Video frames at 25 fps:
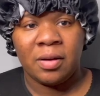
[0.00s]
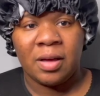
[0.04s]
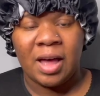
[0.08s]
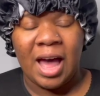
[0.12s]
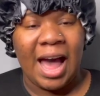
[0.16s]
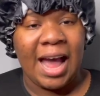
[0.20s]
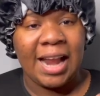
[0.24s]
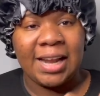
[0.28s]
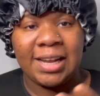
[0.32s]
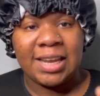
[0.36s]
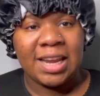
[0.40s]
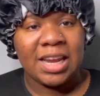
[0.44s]

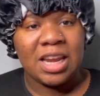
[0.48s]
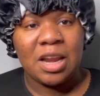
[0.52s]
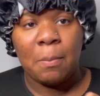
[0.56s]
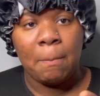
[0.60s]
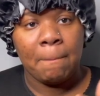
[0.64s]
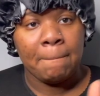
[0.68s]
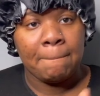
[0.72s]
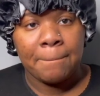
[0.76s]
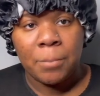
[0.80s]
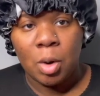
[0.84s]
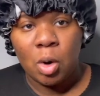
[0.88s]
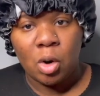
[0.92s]
and
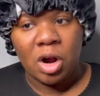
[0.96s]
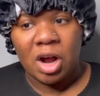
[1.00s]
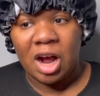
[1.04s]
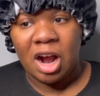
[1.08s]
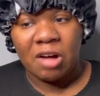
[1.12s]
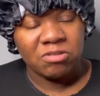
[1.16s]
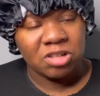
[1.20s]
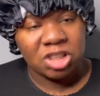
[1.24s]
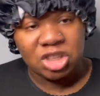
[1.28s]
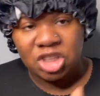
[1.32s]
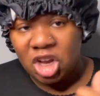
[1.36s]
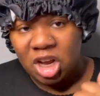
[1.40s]
didn't book a
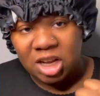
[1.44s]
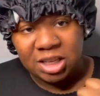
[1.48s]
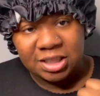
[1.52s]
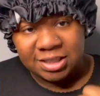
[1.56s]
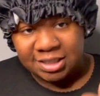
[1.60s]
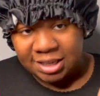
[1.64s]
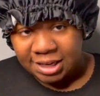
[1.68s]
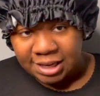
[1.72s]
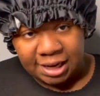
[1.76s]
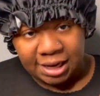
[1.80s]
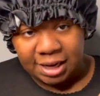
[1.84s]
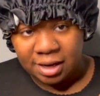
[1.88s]
return
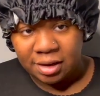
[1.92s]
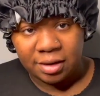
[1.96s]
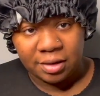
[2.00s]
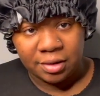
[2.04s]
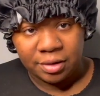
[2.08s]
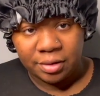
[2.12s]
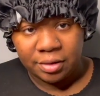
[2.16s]
ticket.